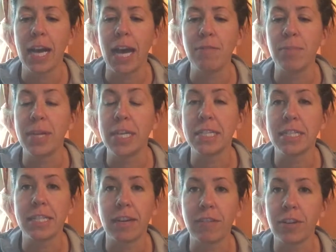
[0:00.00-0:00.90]
I've been in
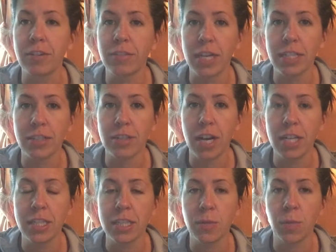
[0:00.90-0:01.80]
several
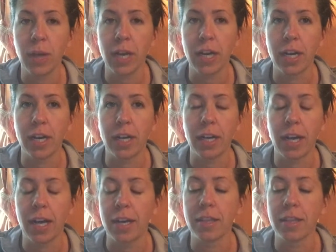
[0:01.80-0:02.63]
restaurants where,